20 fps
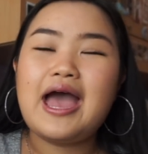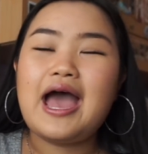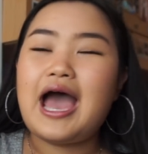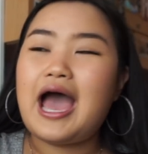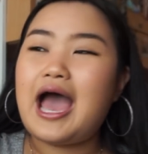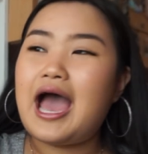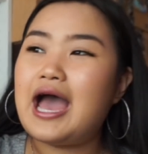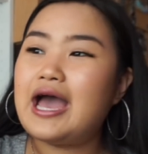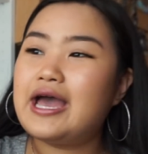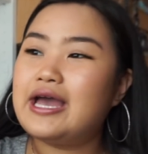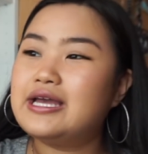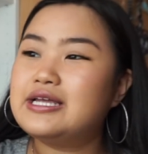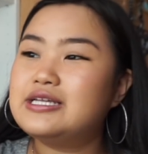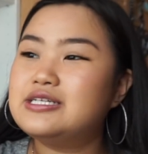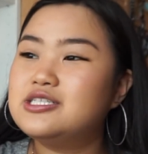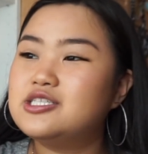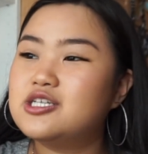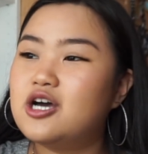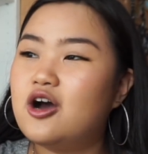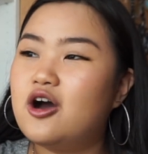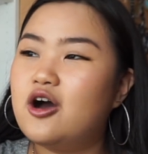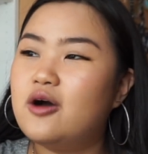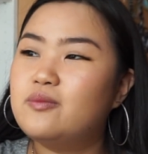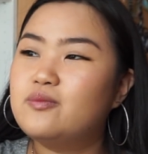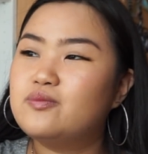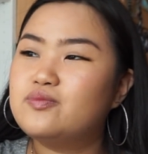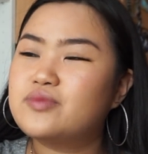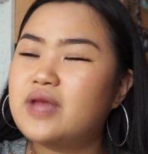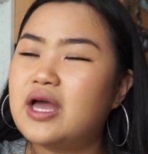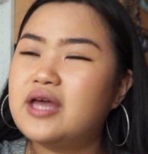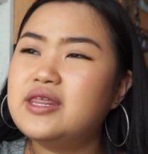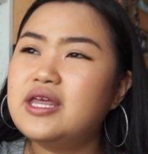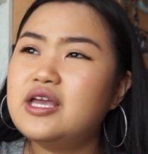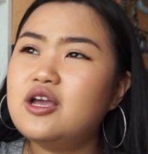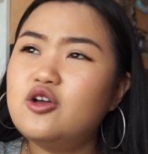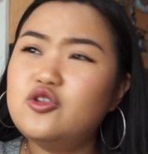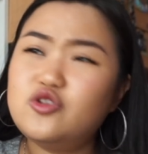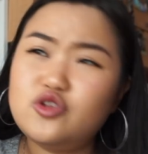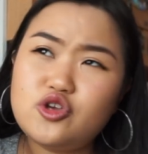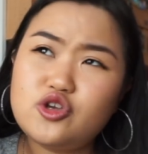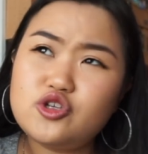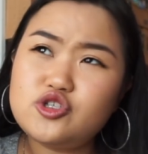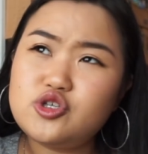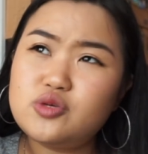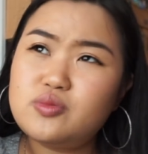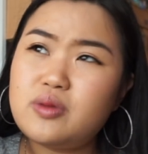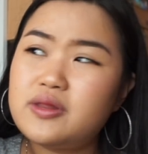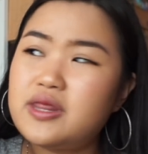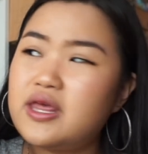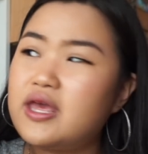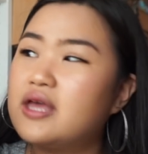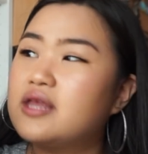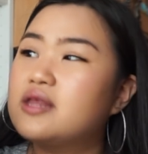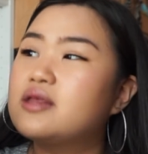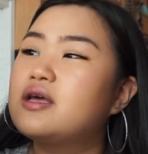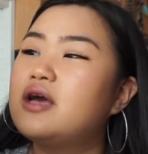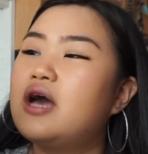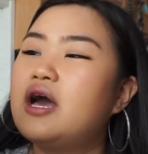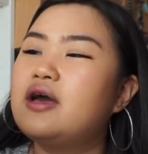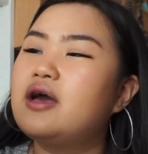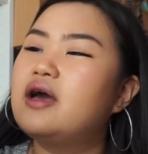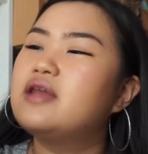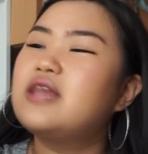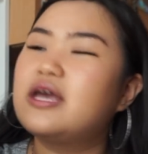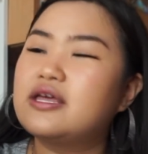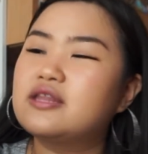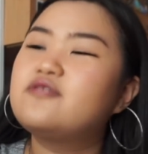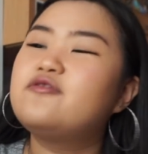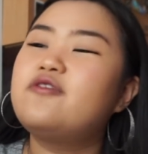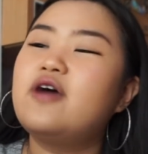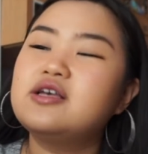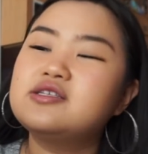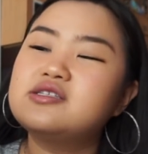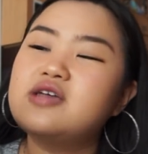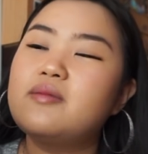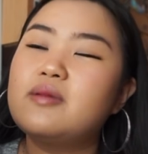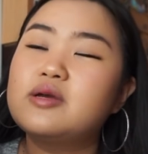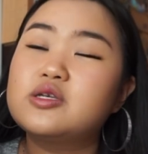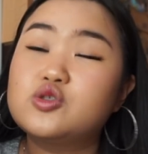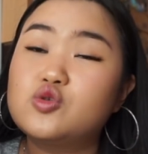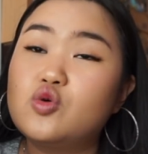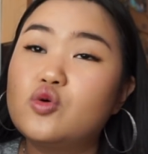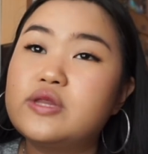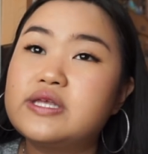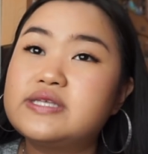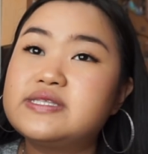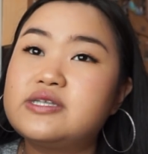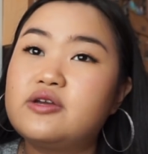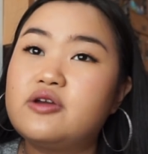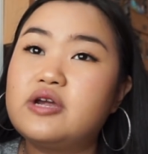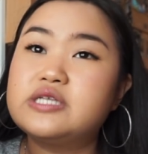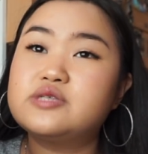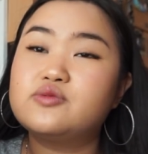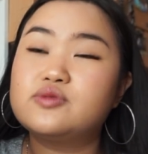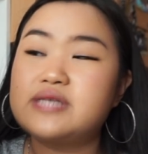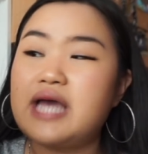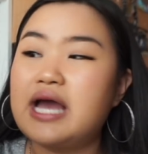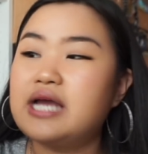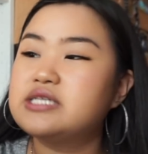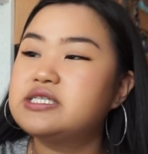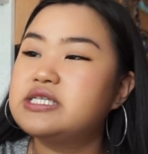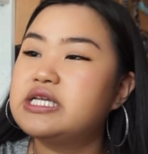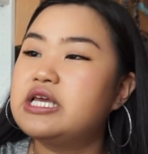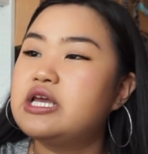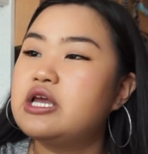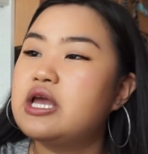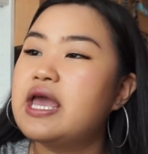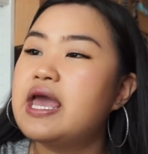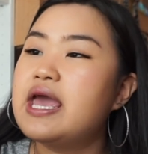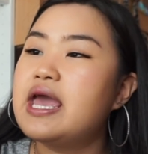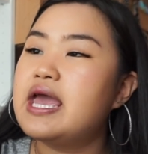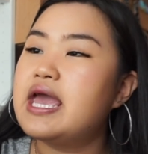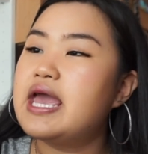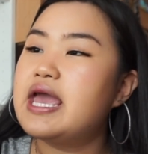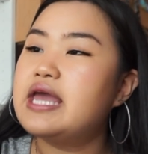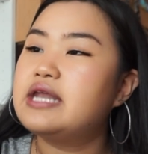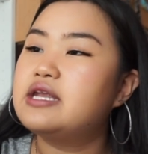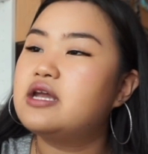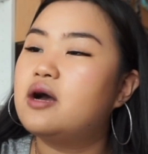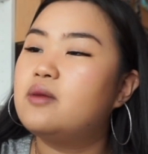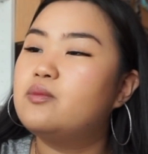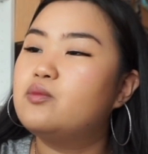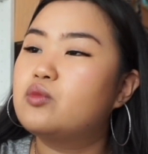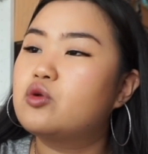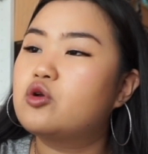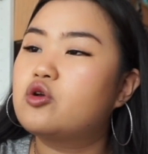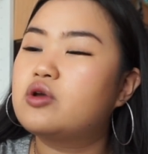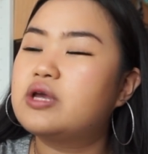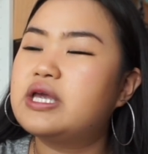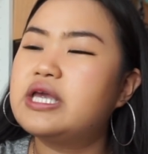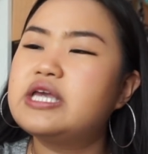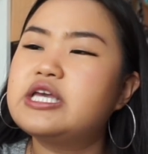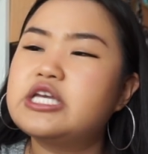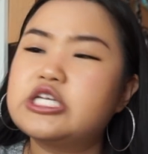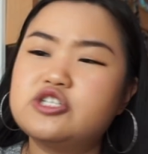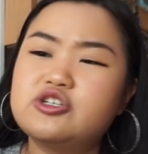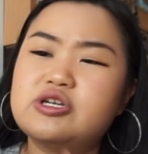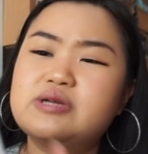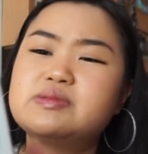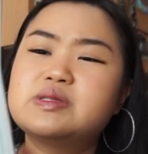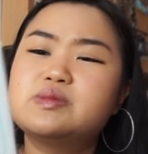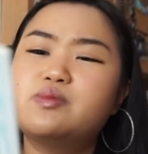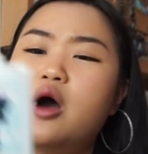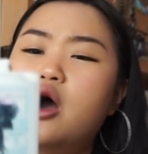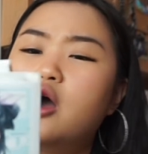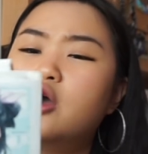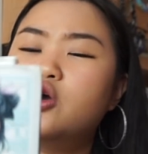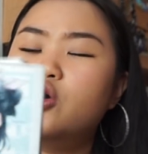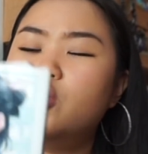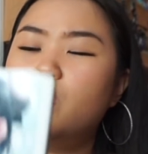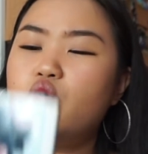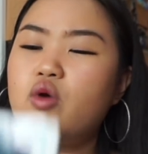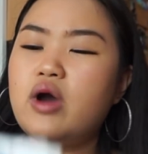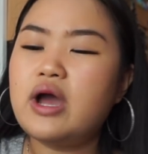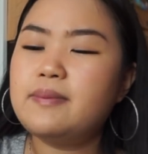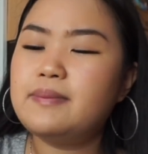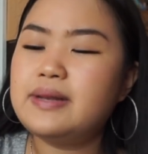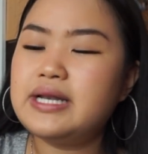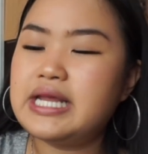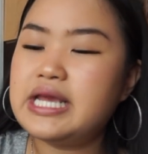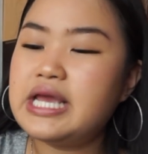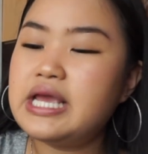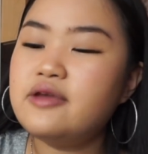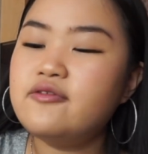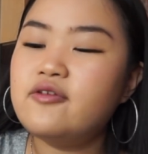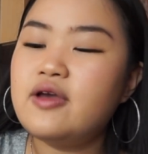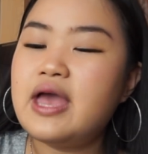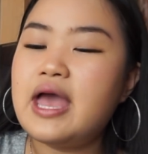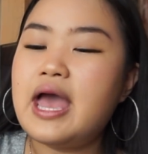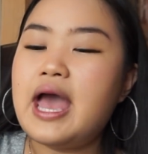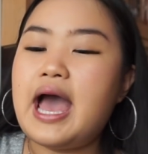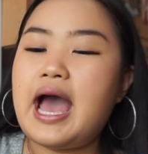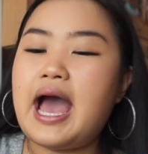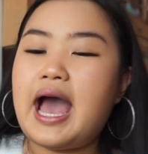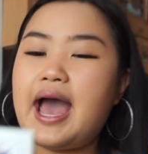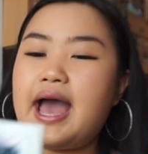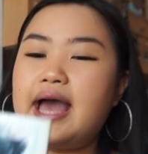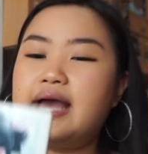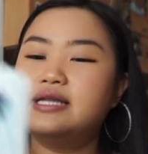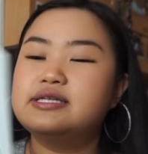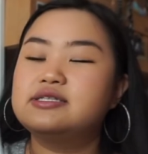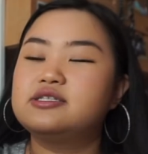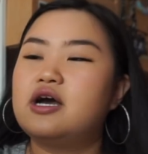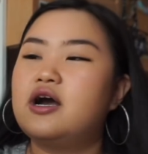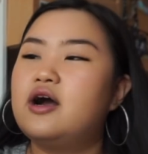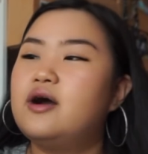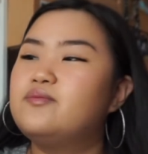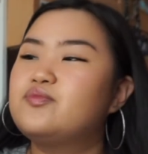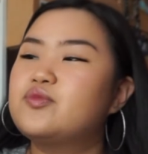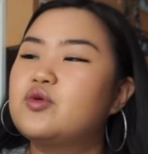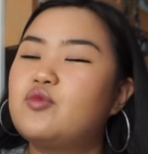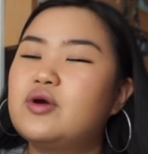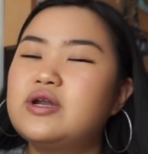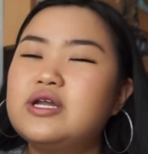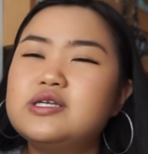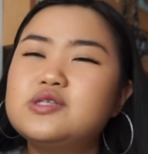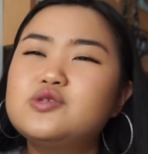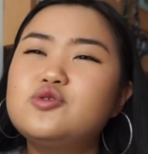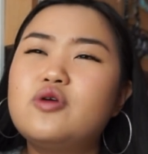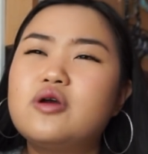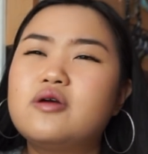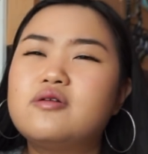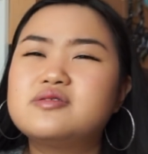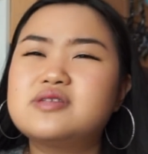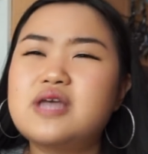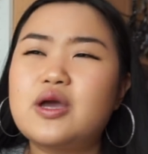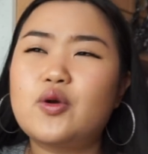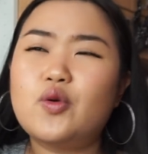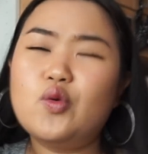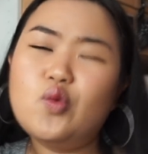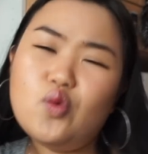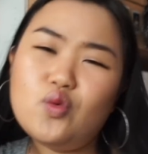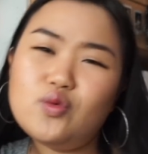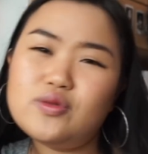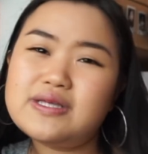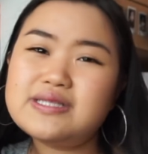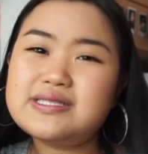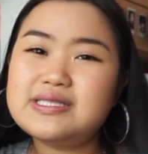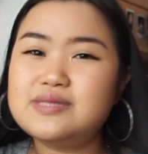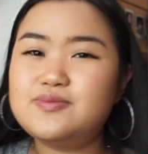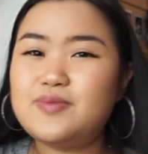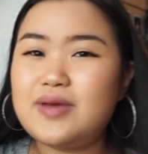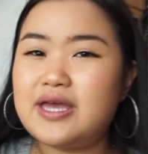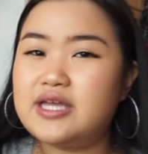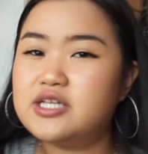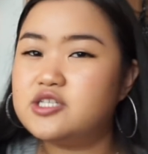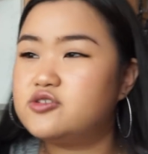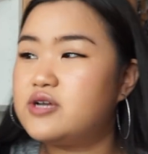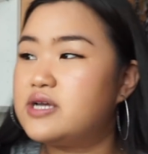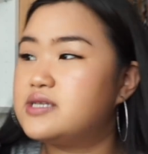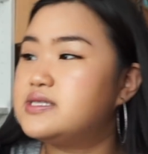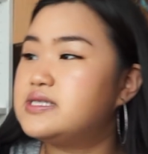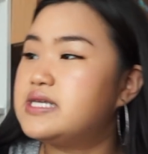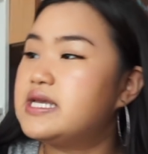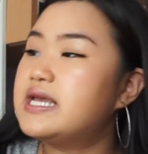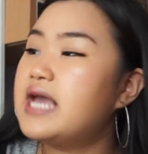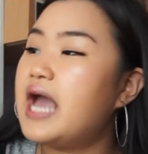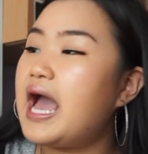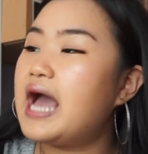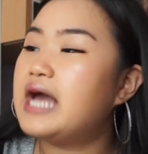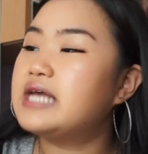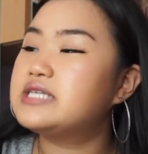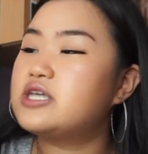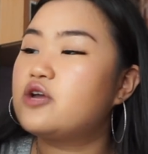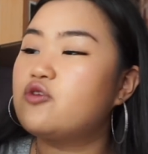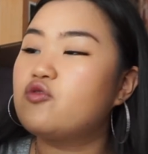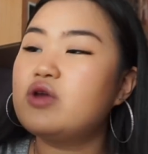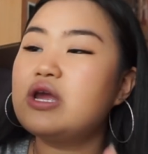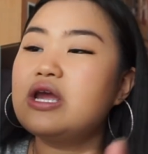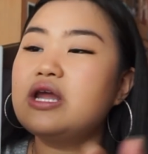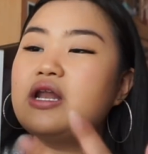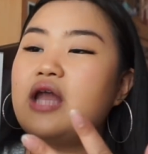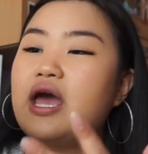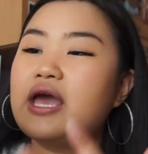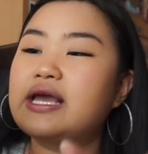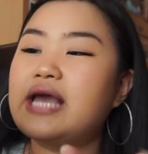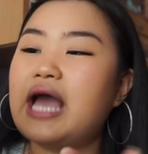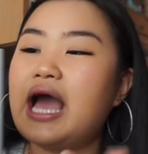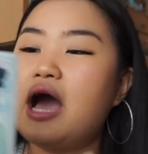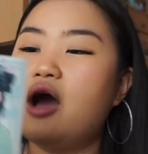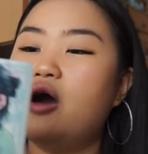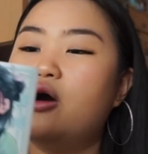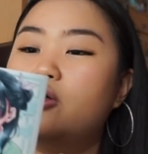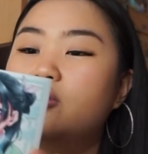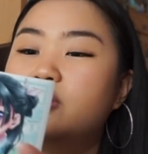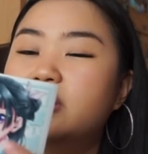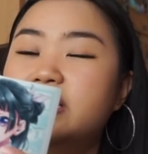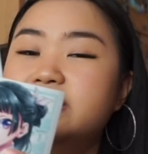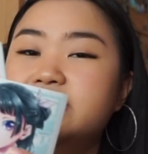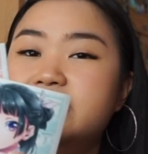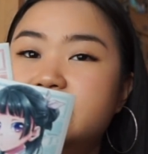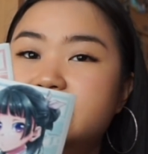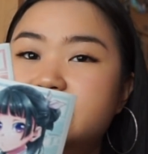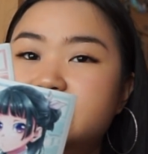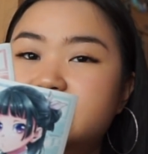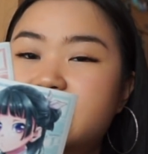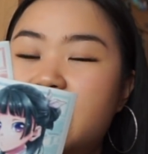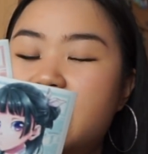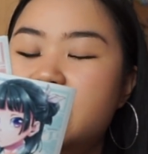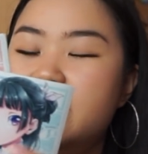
and I think on YouTube. Like the first time I saw this series was actually in Geeky Dreams Manga Hall, I believe. And when I saw it, I was like, oh, this is a bit interesting, as I really like how this is set